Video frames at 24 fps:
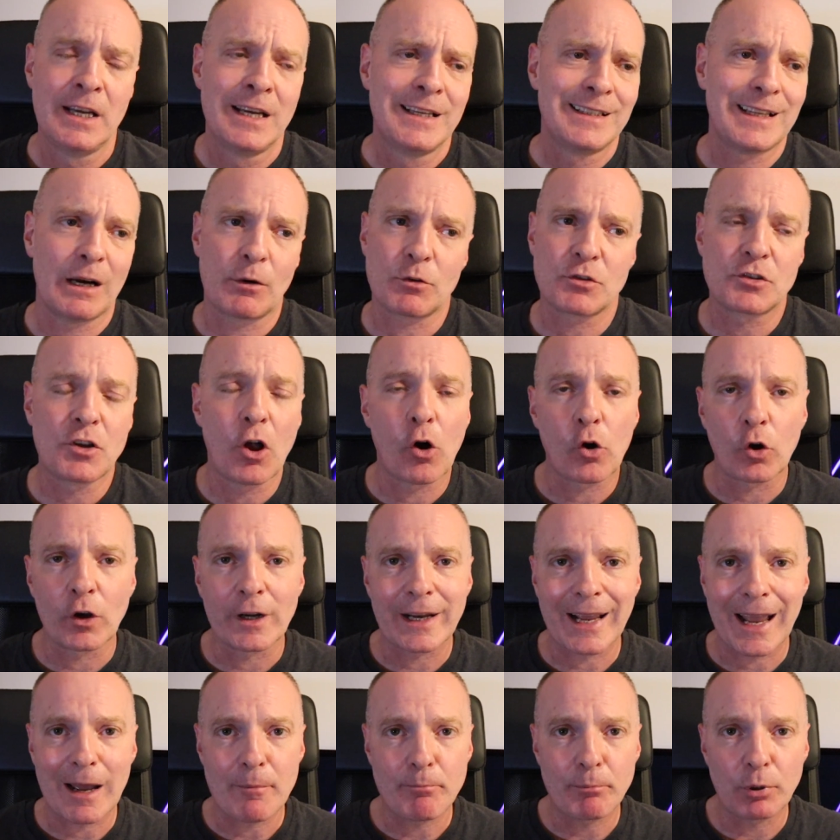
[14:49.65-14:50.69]
Now, it's not going
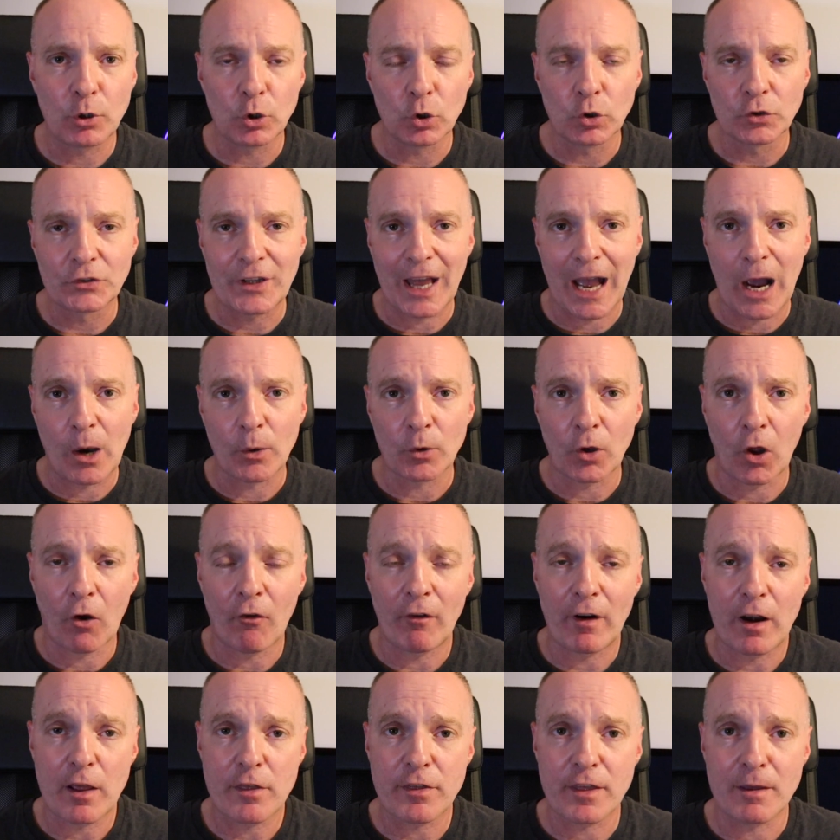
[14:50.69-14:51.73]
to get pulled down
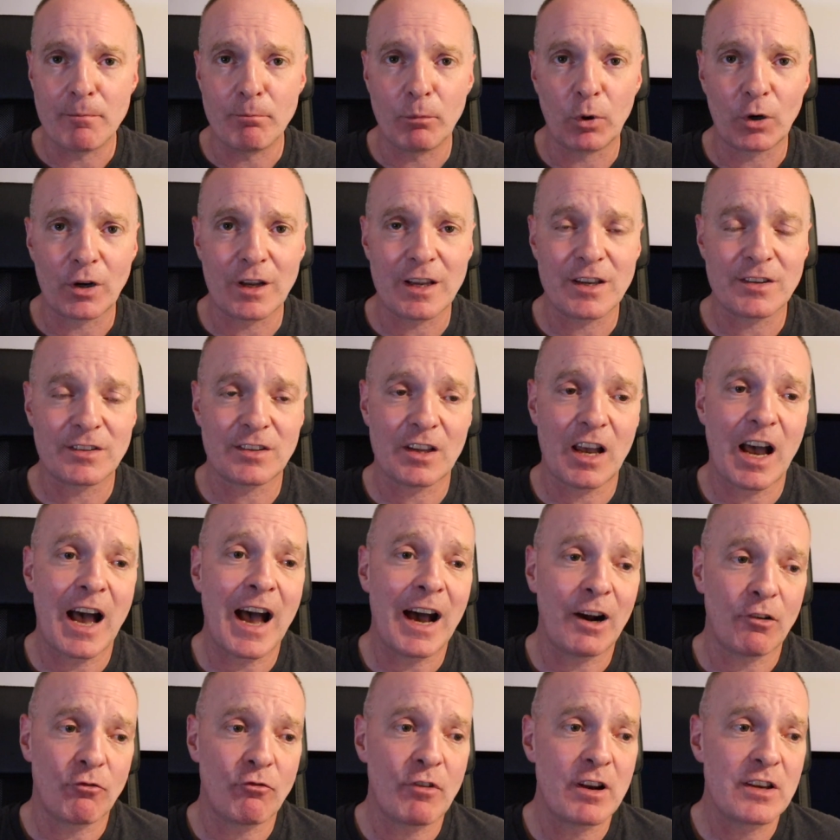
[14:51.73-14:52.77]
or anything, but it's
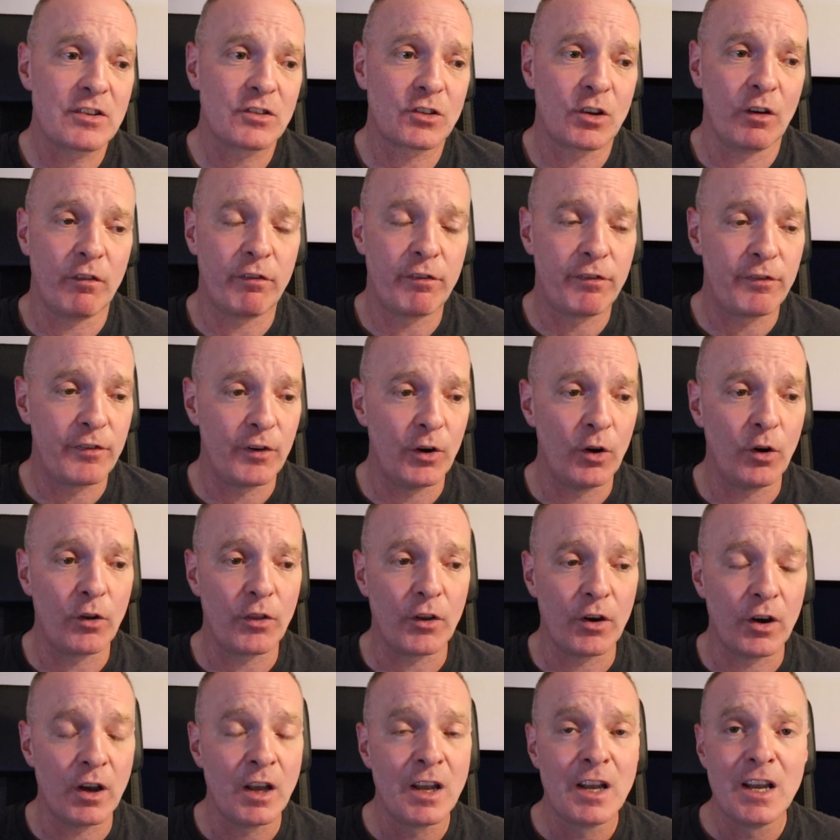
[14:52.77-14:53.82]
at risk of
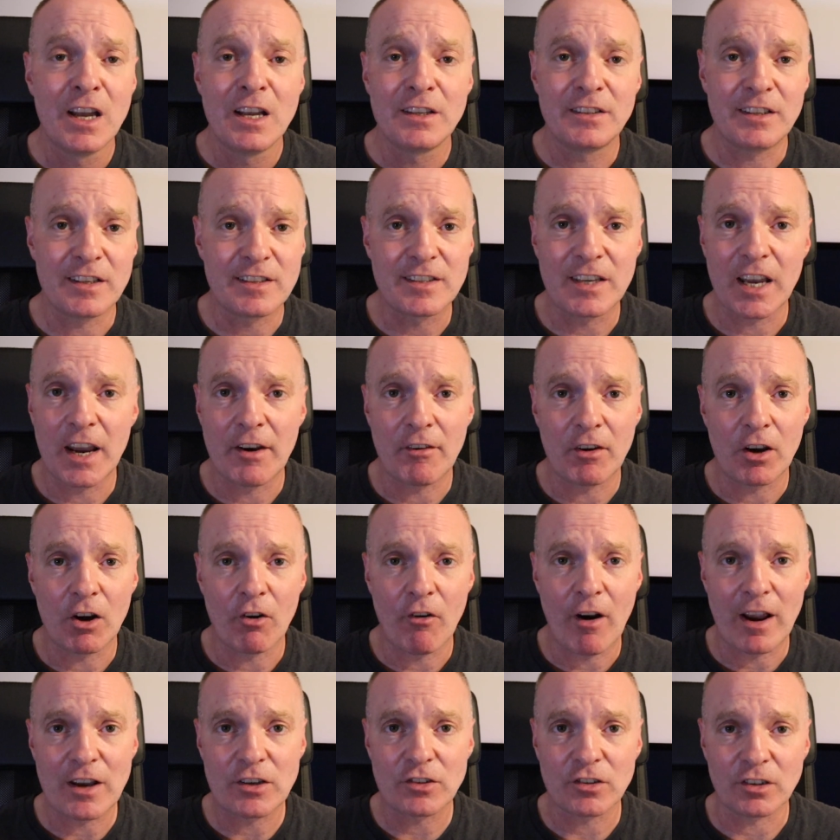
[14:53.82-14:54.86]
further
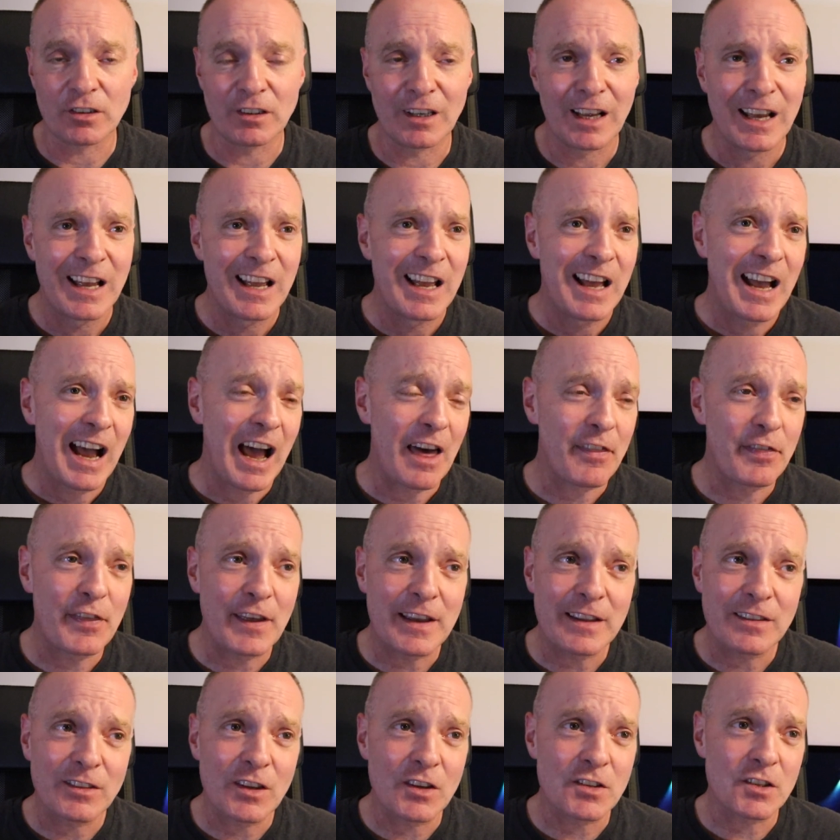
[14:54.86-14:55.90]
deterioration. I
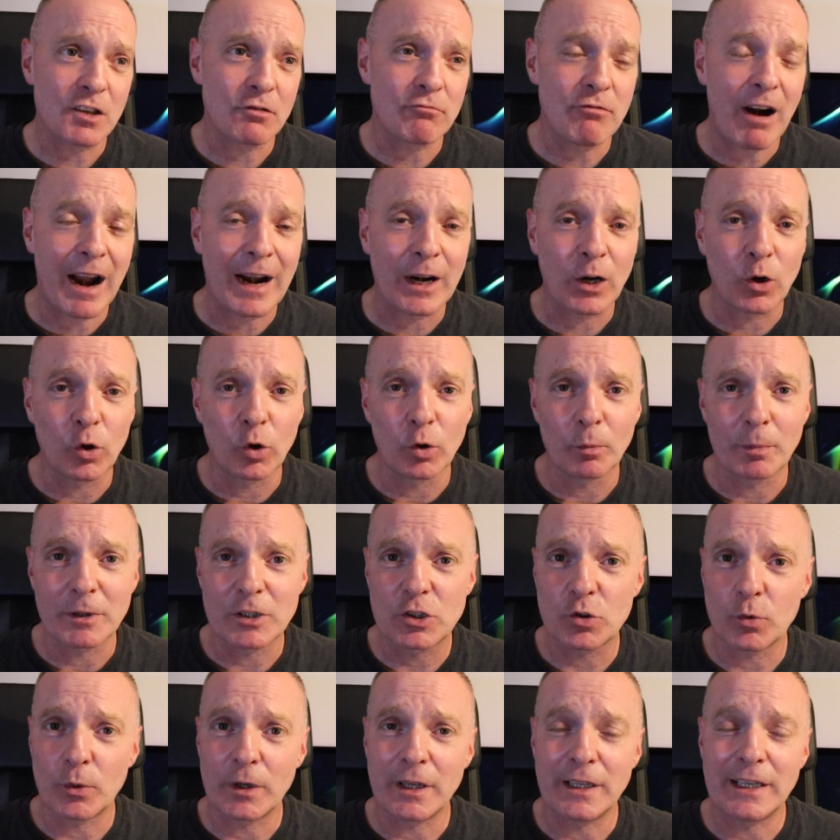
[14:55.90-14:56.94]
think there's a wrangle
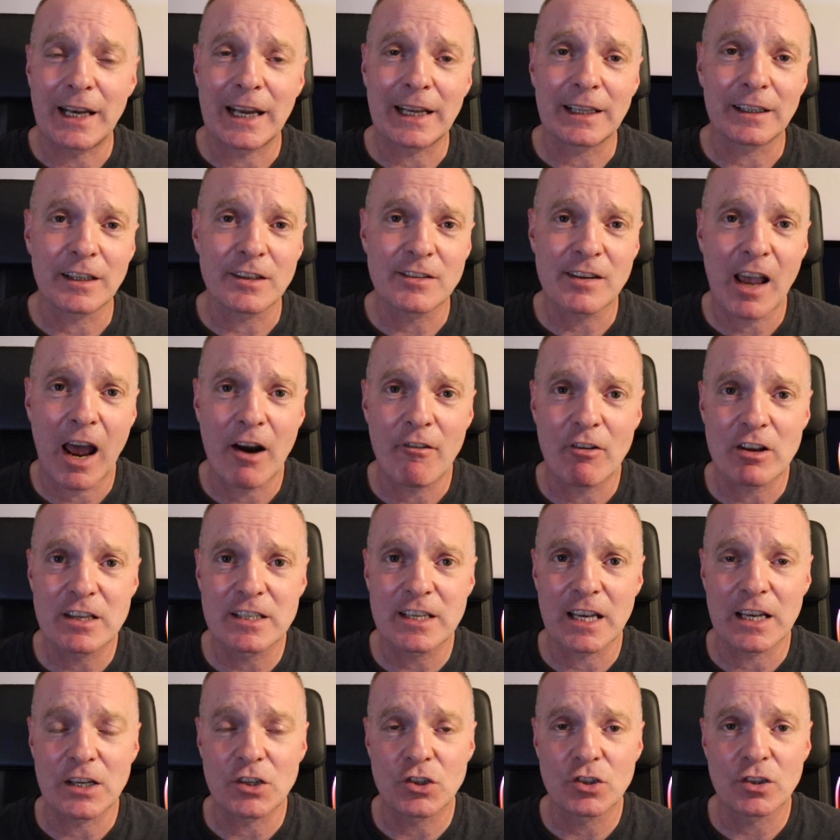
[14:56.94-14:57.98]
between English
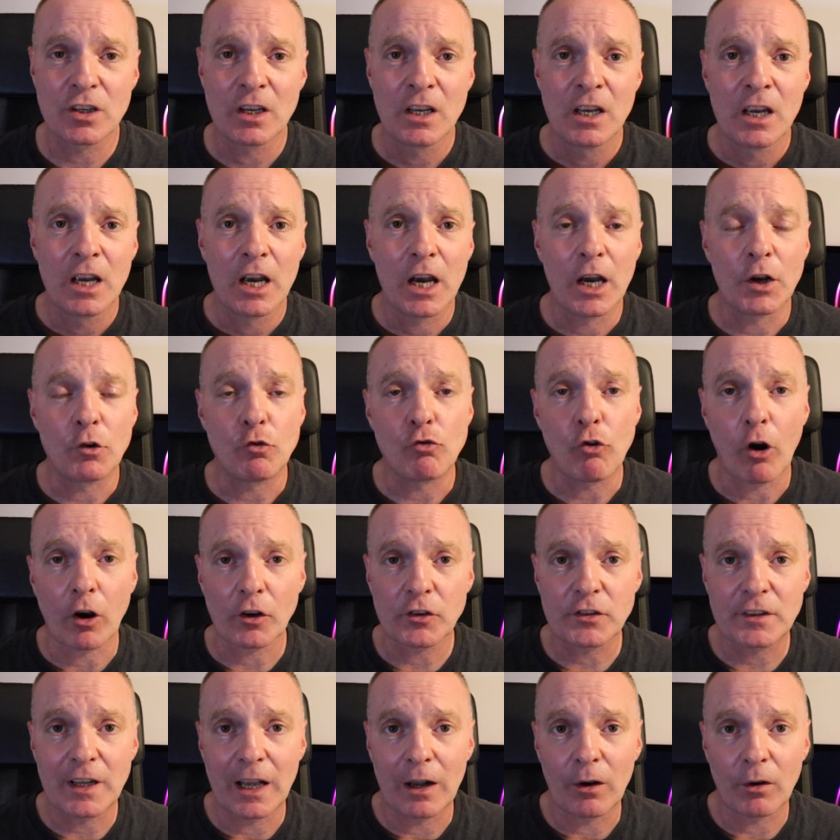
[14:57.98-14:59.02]
Heritage and
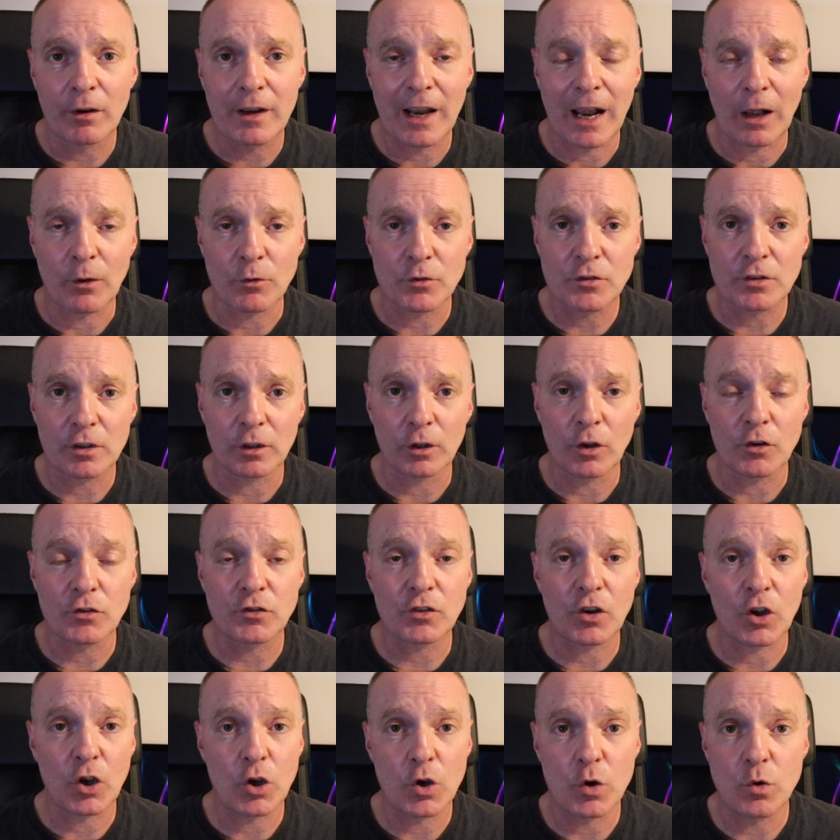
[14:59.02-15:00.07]
Rochdale Council as
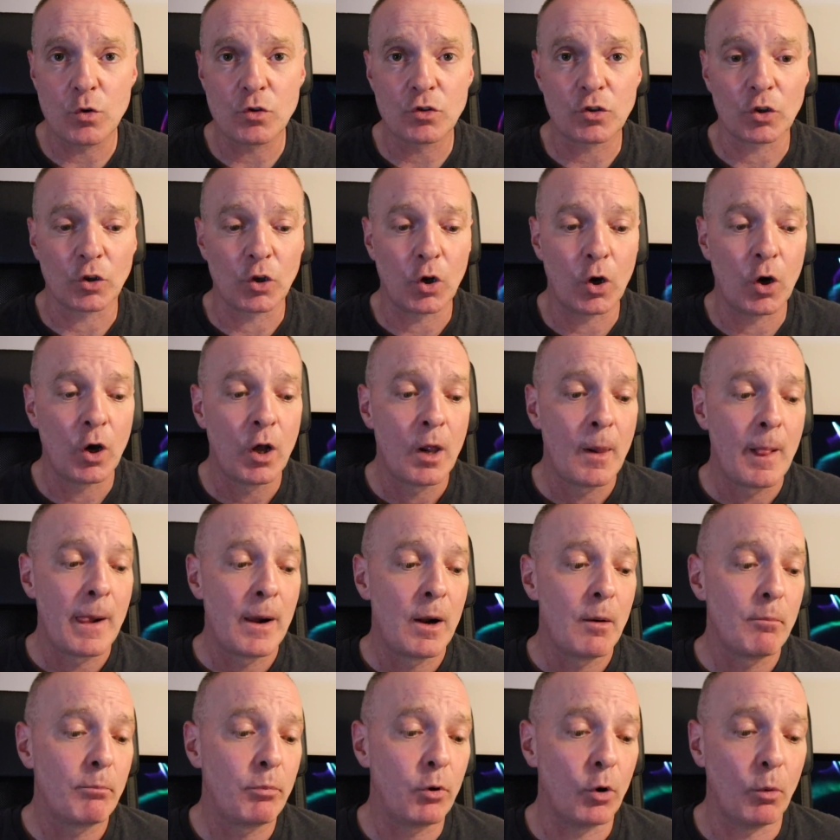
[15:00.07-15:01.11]
to who's going to
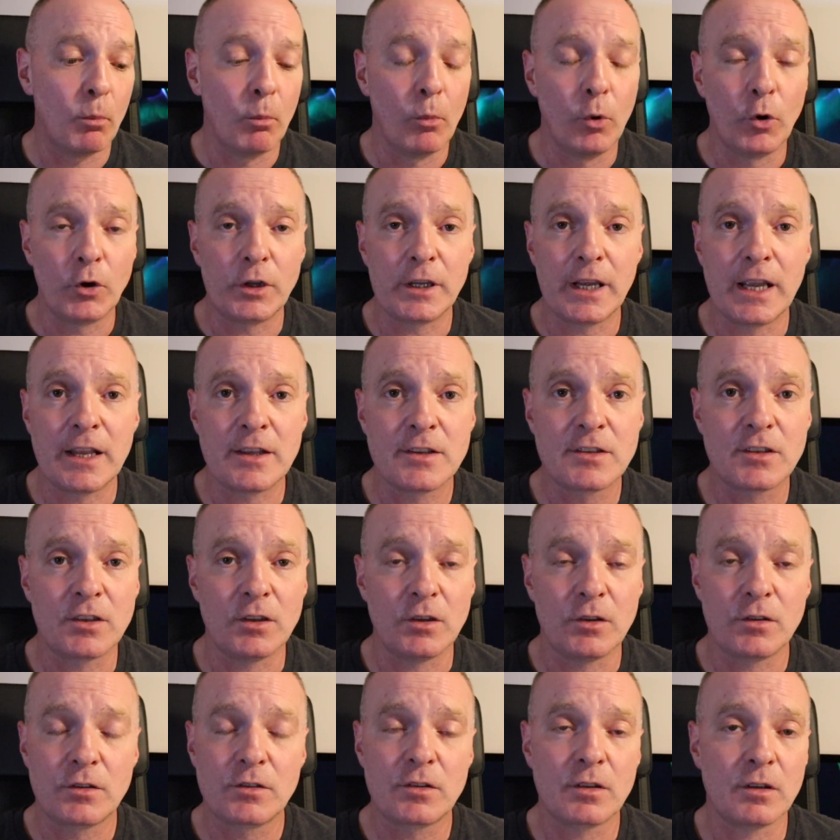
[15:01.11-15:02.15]
put money
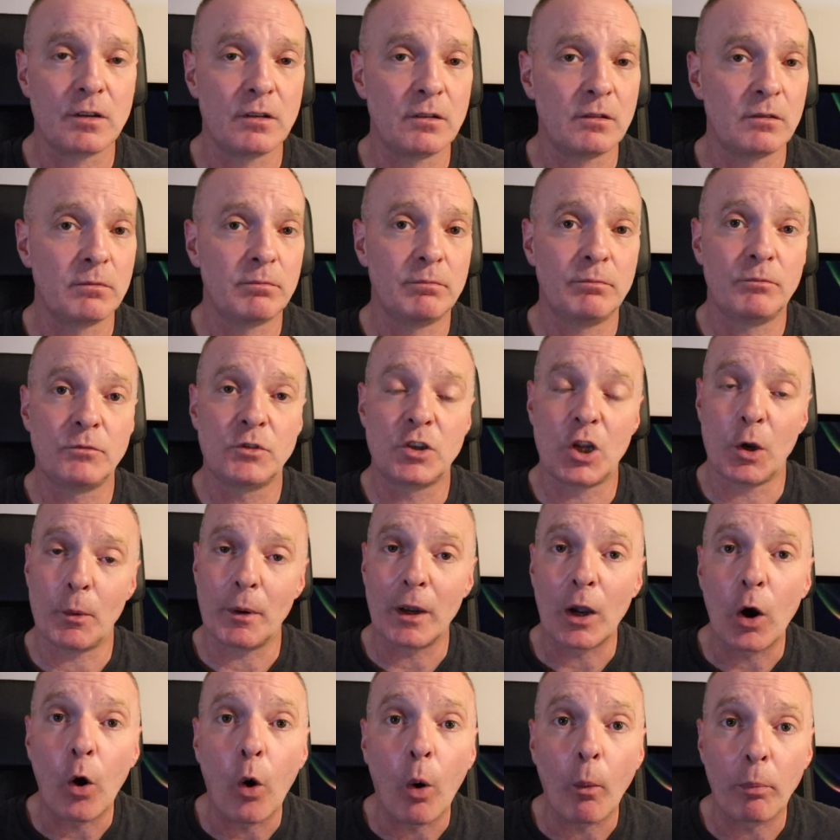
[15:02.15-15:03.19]
into to do
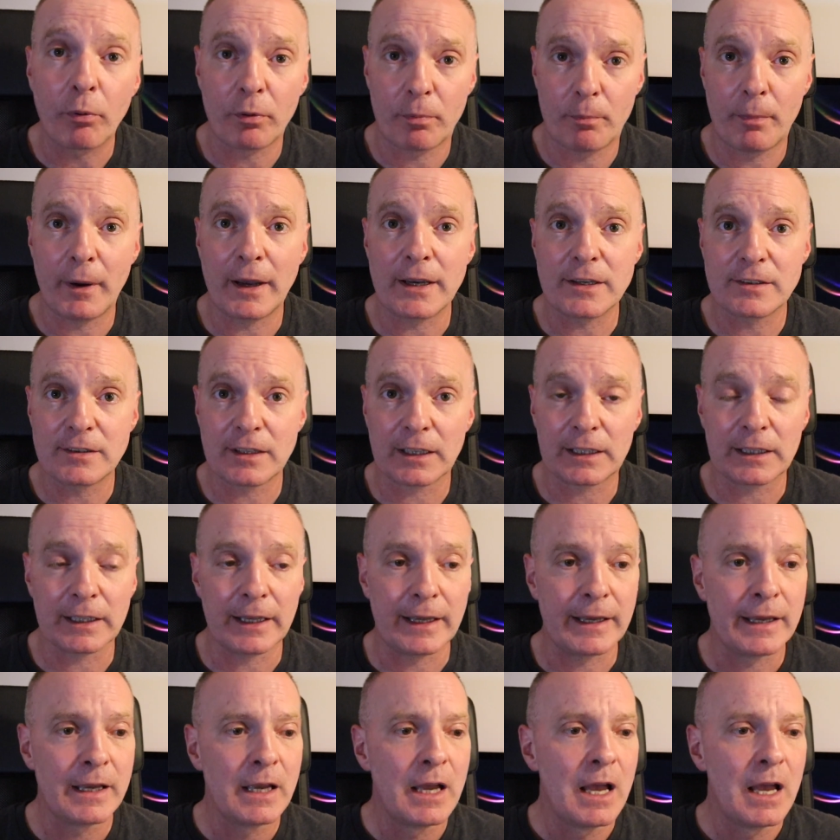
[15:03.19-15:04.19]
it up, basically.